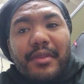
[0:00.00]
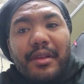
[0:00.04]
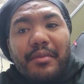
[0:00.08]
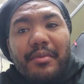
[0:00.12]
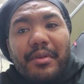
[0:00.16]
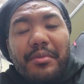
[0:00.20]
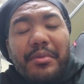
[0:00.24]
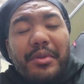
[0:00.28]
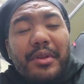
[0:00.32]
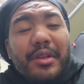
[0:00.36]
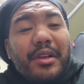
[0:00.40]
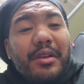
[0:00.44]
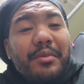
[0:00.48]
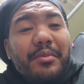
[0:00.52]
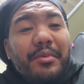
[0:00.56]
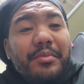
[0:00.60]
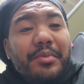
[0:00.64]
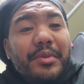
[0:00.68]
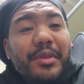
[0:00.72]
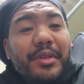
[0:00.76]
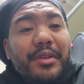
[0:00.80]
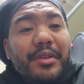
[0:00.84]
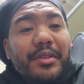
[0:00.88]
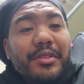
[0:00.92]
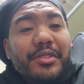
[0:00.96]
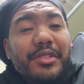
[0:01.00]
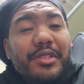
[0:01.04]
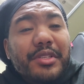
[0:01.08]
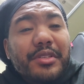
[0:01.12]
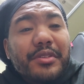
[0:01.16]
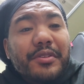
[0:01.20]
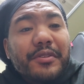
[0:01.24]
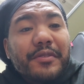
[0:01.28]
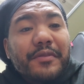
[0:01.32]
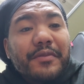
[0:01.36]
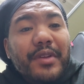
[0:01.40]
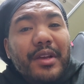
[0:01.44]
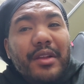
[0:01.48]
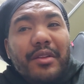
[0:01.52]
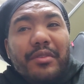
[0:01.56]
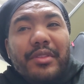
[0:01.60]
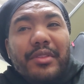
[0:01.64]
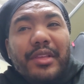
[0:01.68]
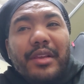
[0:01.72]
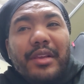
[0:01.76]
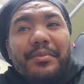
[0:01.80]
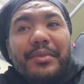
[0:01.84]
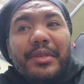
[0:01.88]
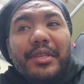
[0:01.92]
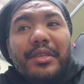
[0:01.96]
I'm going to come up here and chill. I don't
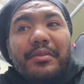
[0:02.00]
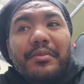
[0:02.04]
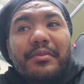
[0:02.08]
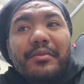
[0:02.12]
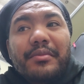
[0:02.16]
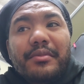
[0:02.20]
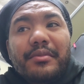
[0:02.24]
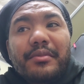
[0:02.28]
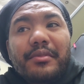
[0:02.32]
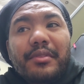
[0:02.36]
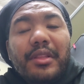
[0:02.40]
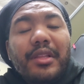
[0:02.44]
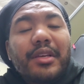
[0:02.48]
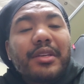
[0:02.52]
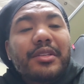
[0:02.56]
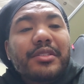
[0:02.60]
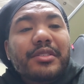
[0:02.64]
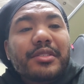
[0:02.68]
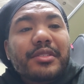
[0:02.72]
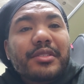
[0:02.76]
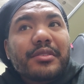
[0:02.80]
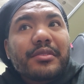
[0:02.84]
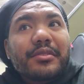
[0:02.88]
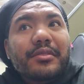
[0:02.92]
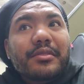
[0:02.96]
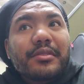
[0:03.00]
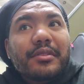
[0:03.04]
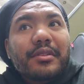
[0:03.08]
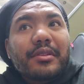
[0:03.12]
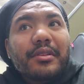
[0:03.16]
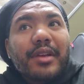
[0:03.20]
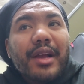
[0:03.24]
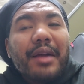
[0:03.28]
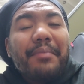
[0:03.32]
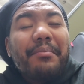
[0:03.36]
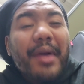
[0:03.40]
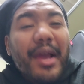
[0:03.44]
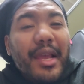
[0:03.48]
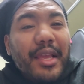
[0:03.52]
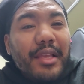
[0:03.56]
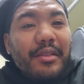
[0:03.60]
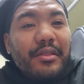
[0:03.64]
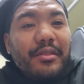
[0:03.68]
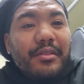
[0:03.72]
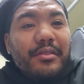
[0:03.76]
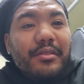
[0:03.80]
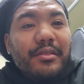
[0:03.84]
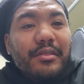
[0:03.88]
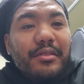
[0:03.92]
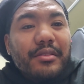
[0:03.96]
think I'm going to eat lunch. I might.
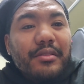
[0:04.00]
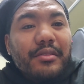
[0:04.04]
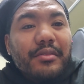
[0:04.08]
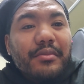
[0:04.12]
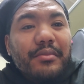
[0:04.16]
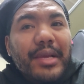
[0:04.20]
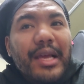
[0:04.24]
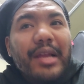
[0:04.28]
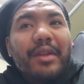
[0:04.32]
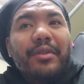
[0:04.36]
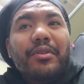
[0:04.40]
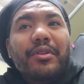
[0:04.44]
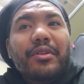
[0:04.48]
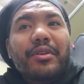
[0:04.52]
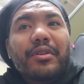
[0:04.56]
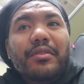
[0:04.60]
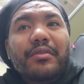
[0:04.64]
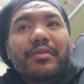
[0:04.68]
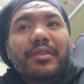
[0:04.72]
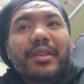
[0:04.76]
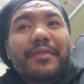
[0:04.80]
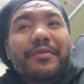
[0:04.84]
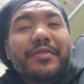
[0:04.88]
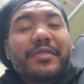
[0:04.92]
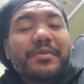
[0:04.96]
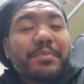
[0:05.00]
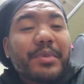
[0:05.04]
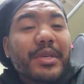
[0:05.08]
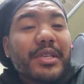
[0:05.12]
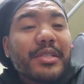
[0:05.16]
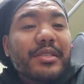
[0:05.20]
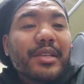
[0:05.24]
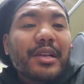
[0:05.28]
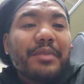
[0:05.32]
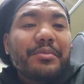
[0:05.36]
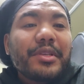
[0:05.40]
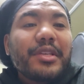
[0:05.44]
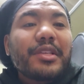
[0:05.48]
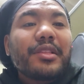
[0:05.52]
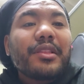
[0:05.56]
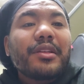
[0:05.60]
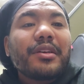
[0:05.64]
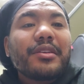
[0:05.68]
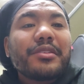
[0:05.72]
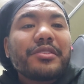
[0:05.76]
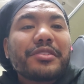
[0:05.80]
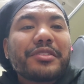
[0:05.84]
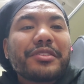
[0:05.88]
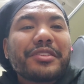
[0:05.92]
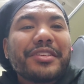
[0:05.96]
I don't know. If it's pizza, I'm eating
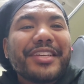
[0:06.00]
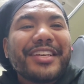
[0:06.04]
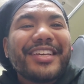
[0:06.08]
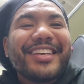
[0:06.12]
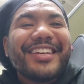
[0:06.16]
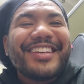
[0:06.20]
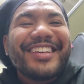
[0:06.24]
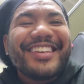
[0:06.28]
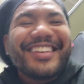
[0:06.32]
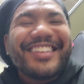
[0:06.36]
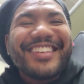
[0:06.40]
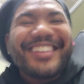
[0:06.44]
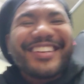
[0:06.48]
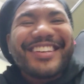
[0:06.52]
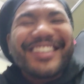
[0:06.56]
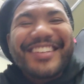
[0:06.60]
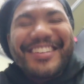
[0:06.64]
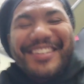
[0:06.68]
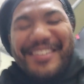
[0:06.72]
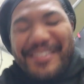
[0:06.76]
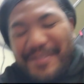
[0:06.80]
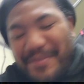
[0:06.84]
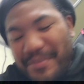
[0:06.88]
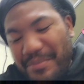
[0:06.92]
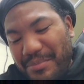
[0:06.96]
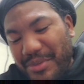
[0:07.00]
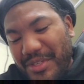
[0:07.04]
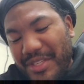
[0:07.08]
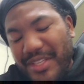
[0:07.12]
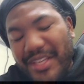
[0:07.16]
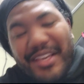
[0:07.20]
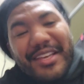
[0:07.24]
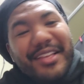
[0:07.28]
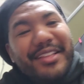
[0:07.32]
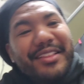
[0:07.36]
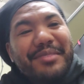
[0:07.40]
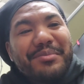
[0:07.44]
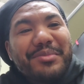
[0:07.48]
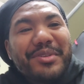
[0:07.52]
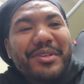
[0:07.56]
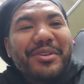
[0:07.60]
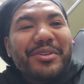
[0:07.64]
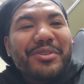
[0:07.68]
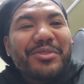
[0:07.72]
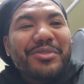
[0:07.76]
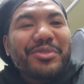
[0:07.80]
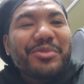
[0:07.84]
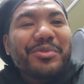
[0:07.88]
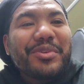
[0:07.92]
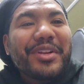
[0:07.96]
lunch. But yeah, let me
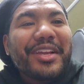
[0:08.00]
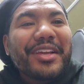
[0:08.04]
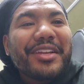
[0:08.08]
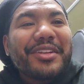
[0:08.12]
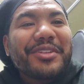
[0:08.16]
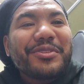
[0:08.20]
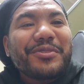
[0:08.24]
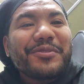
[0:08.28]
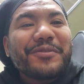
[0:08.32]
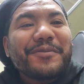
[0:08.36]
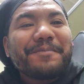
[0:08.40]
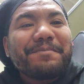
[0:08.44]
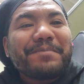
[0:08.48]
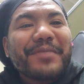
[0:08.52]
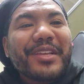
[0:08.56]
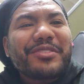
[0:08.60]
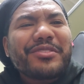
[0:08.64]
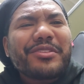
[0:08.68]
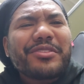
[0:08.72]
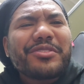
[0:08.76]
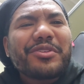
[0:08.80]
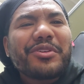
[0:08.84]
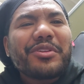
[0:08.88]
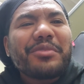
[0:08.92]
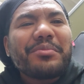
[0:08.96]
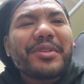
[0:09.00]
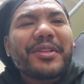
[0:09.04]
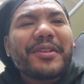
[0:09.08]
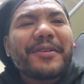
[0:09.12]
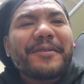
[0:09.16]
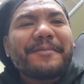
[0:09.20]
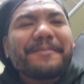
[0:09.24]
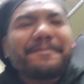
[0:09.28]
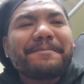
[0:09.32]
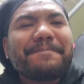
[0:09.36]
go do what I got to do. I'll talk to you in a minute.